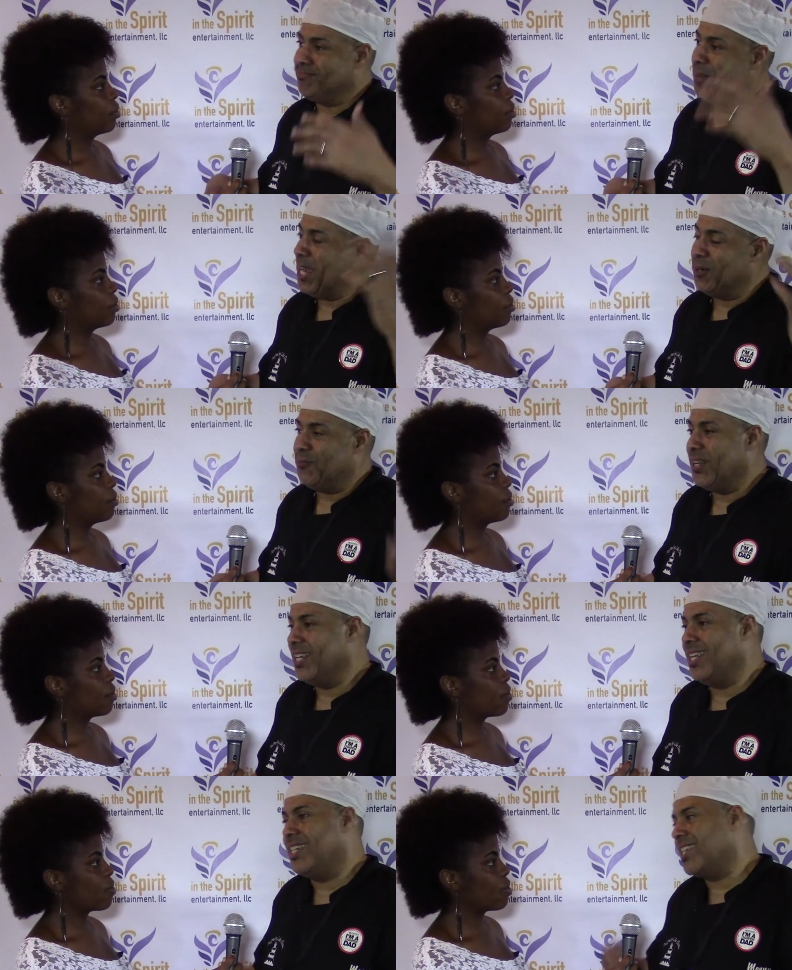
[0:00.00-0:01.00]
Speaker 1: Michael
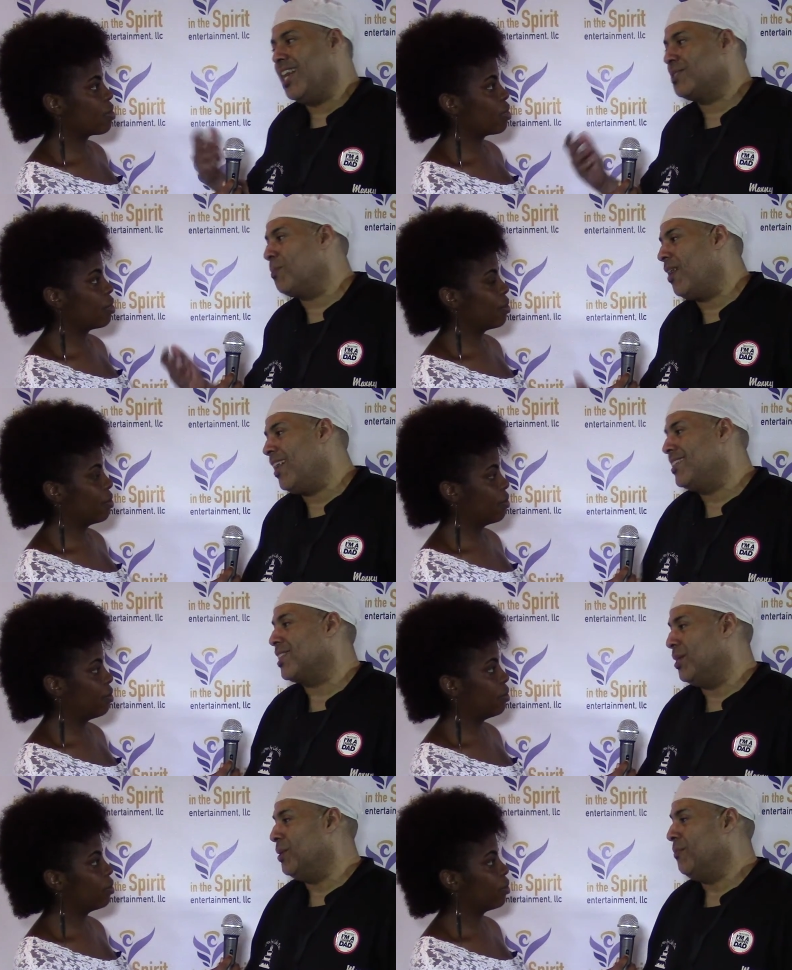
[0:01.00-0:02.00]
Finley, Dez Bryant.
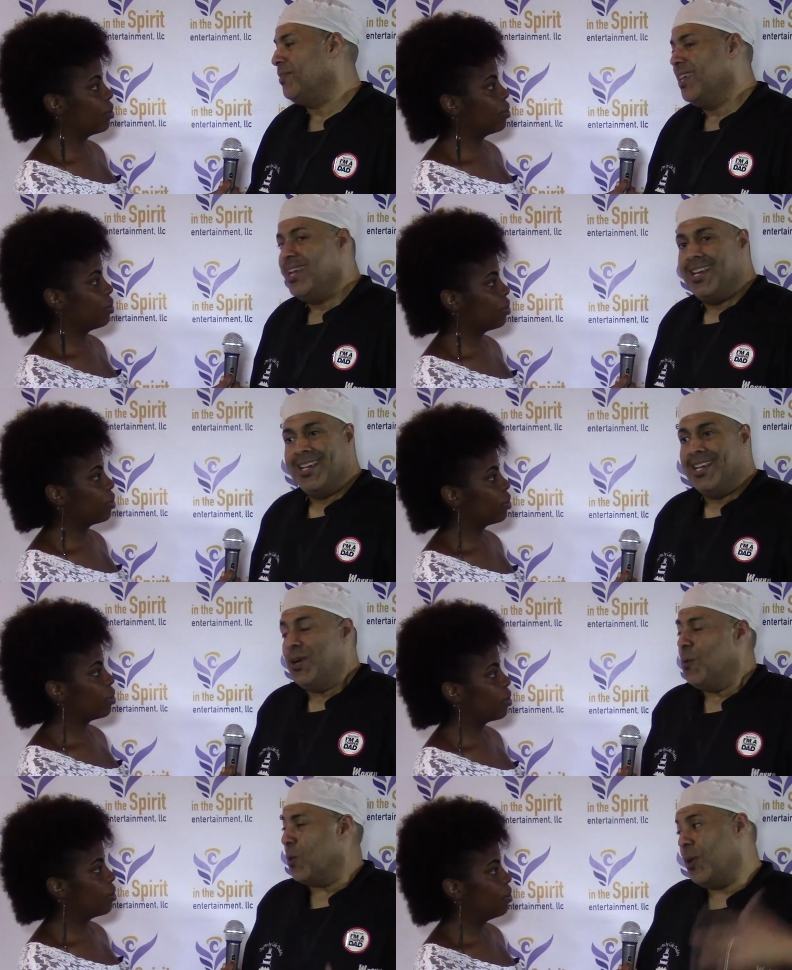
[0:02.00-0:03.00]
So
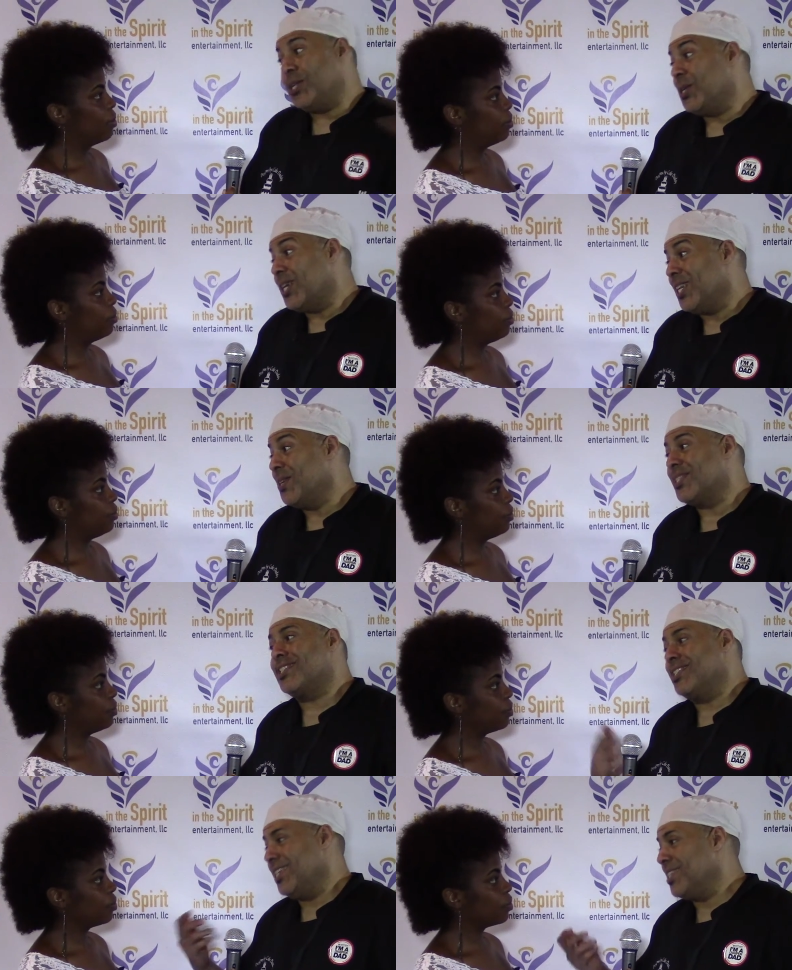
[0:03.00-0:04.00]
when one door
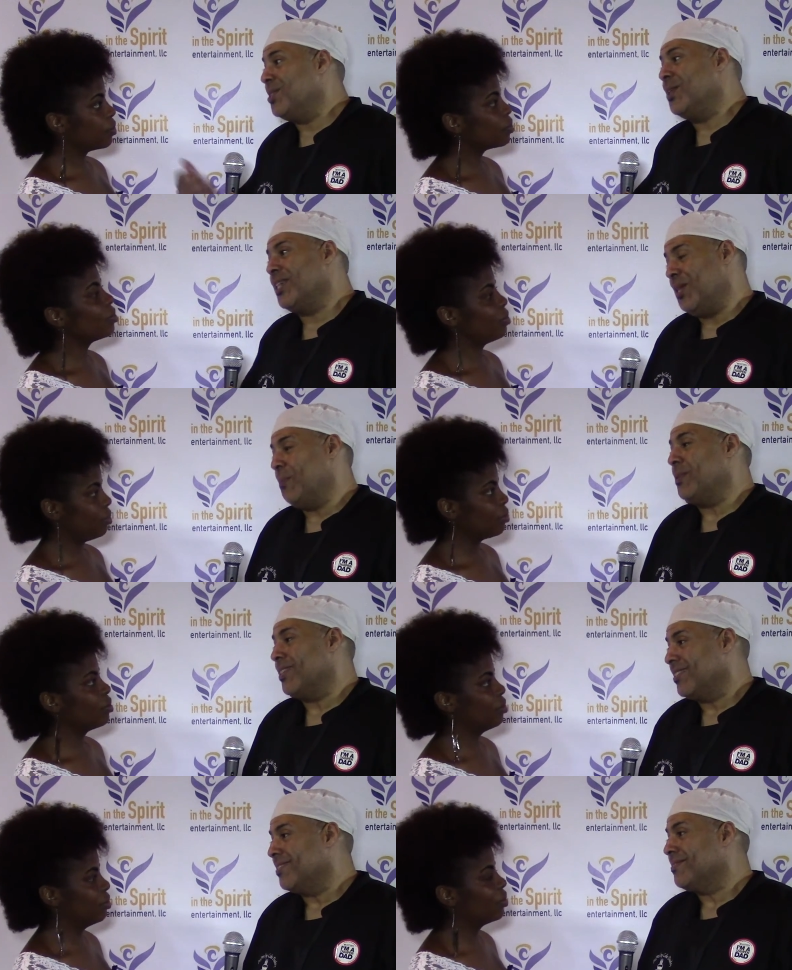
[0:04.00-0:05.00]
closes, another door can open.
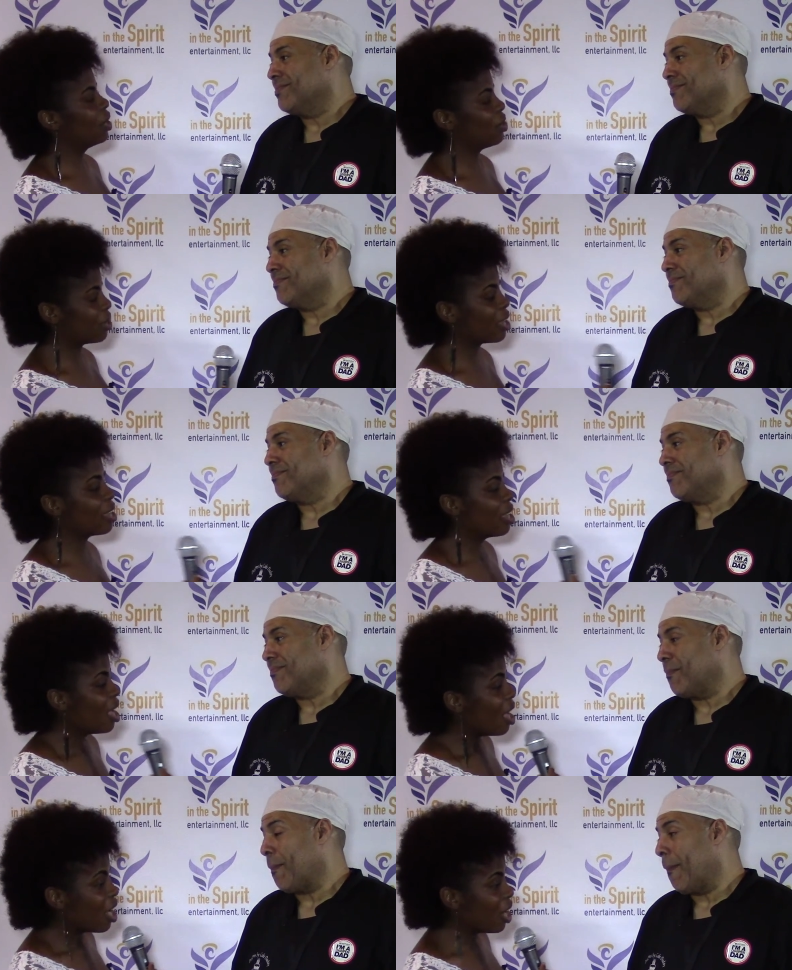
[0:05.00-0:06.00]
Speaker 2: Okay.
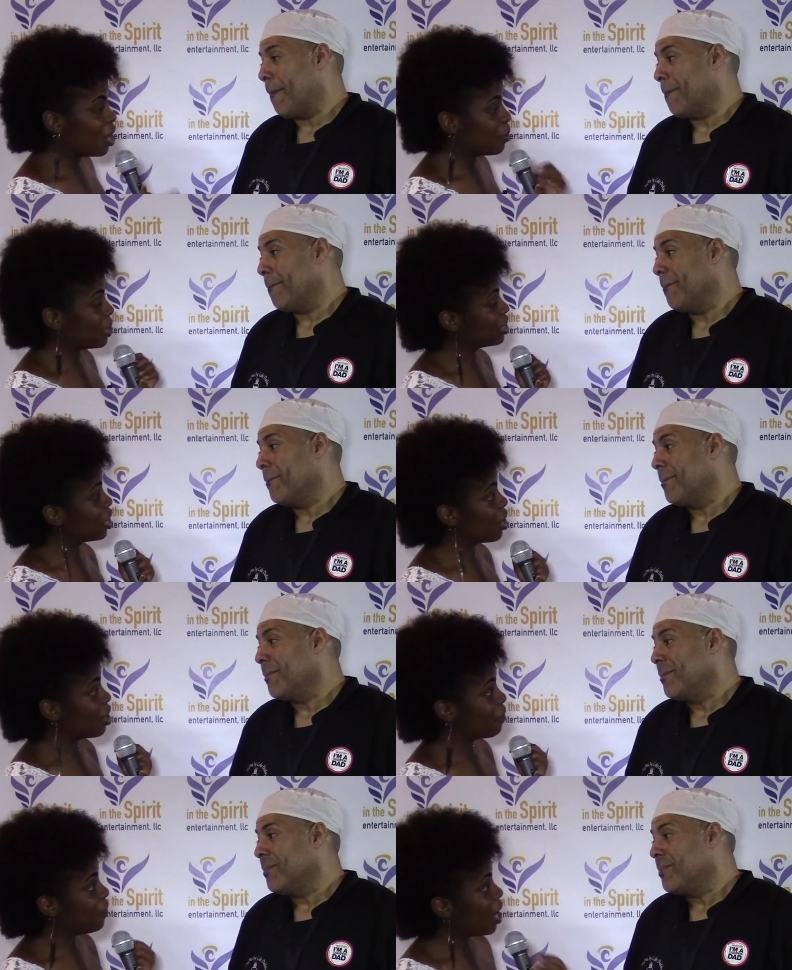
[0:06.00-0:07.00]
Um, is
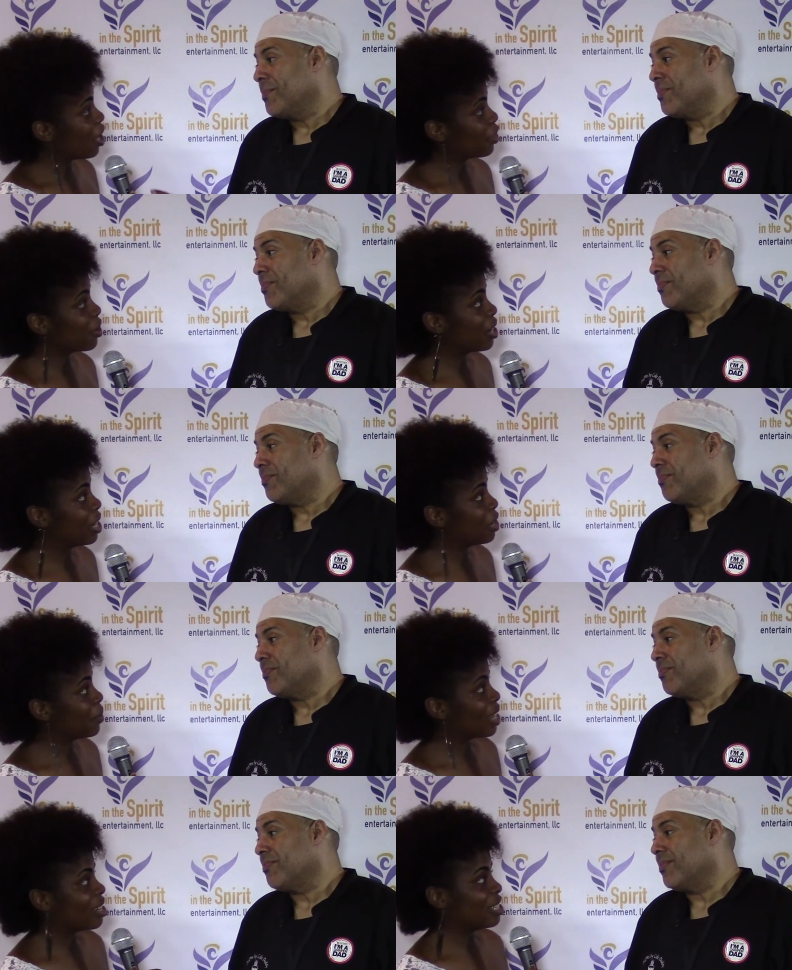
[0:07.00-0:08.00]
there a father or
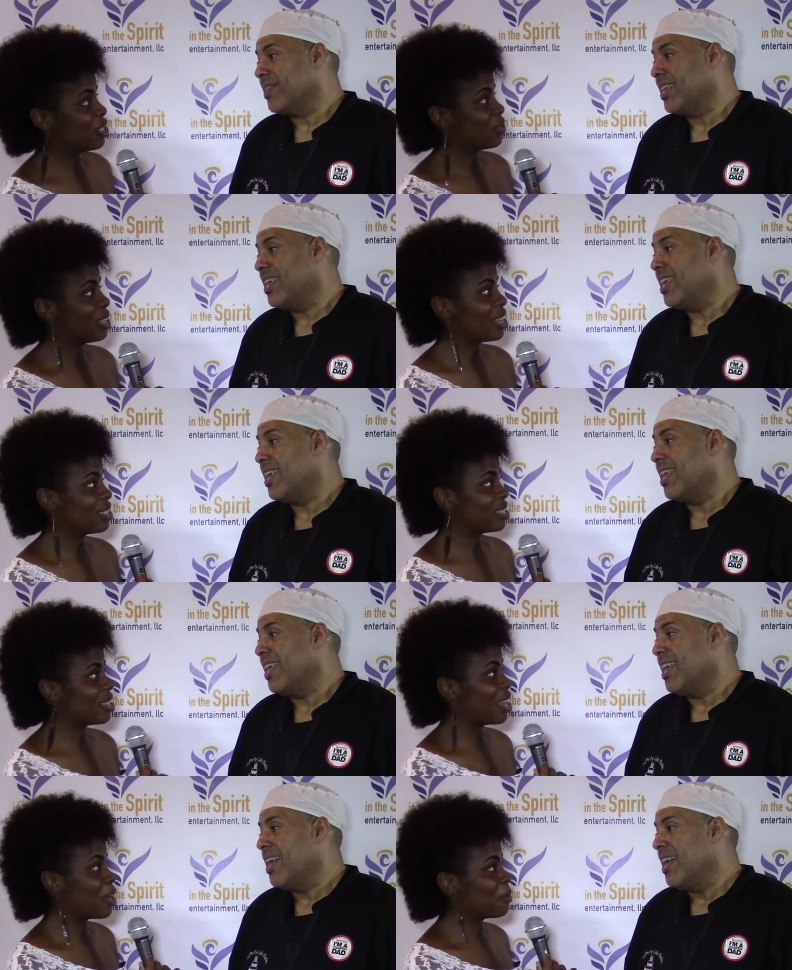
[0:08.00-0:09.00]
anybody that you would like to
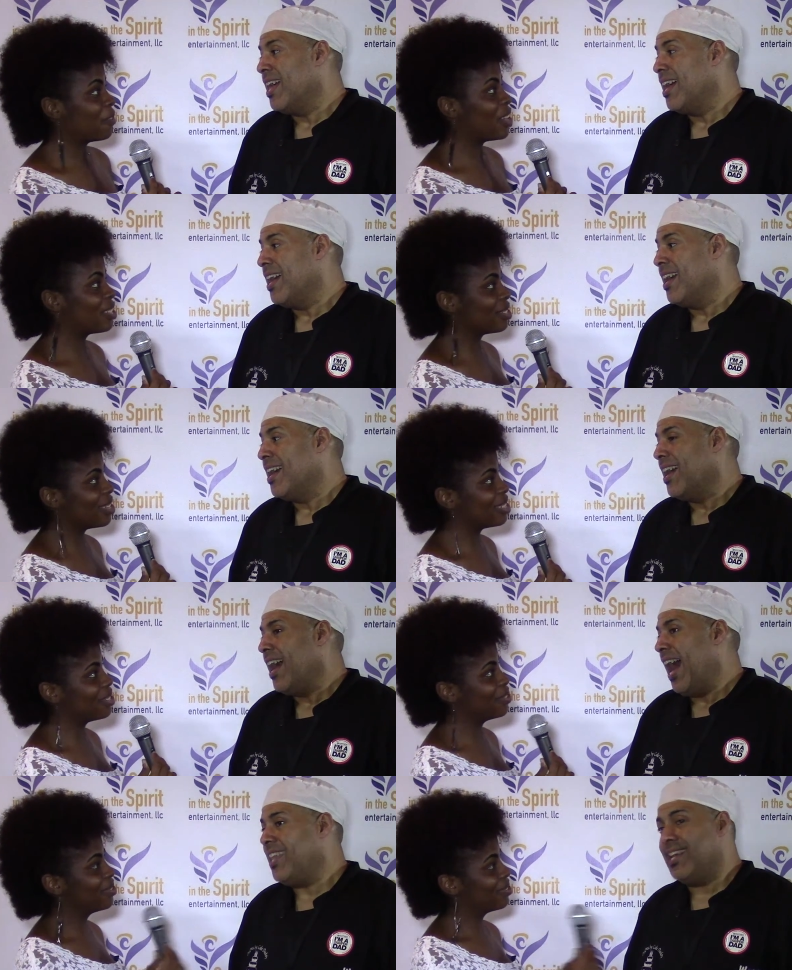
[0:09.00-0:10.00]
say Happy Father's Day
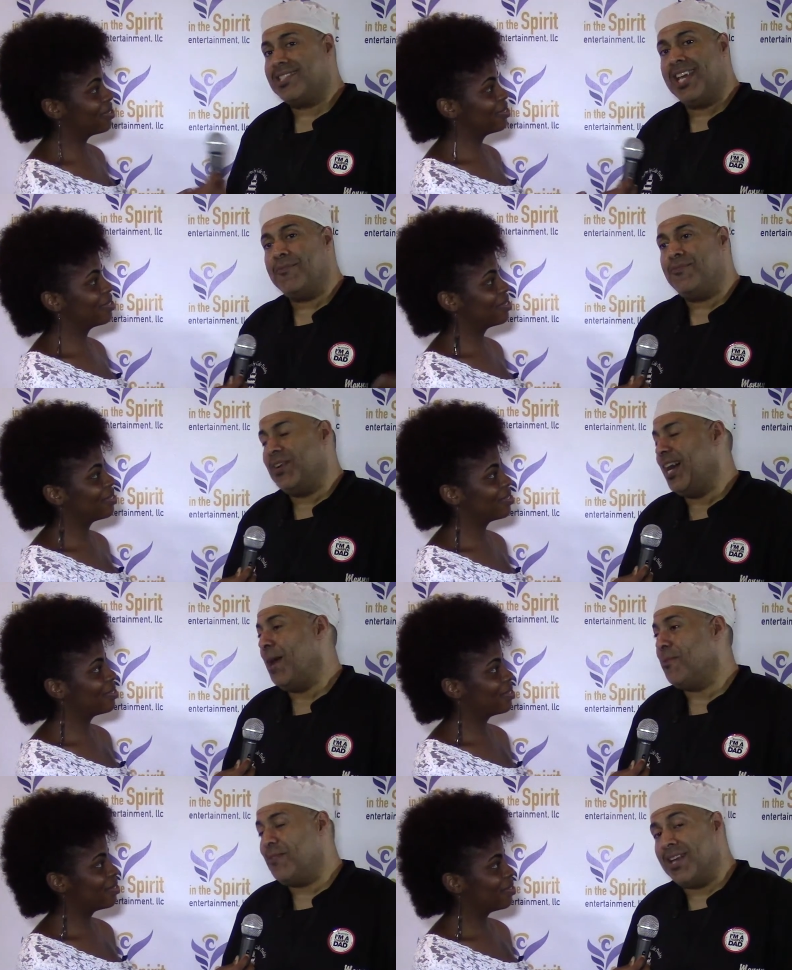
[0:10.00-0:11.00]
to? I'd like to say
Speaker 1: uh,
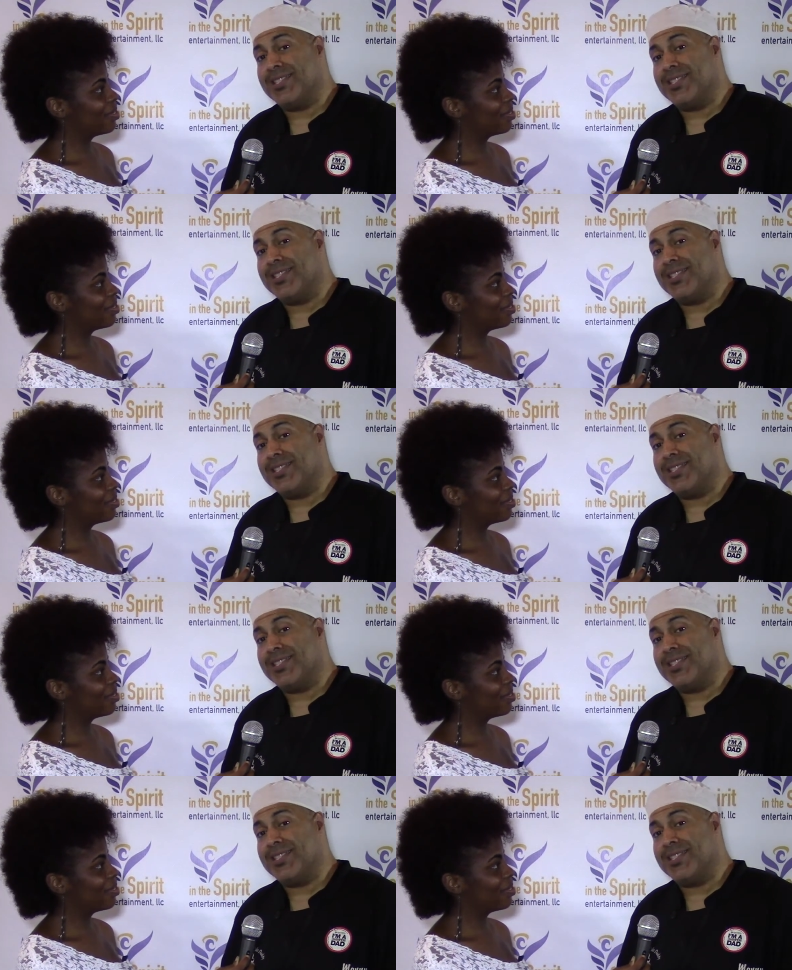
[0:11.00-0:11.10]
Happy Father's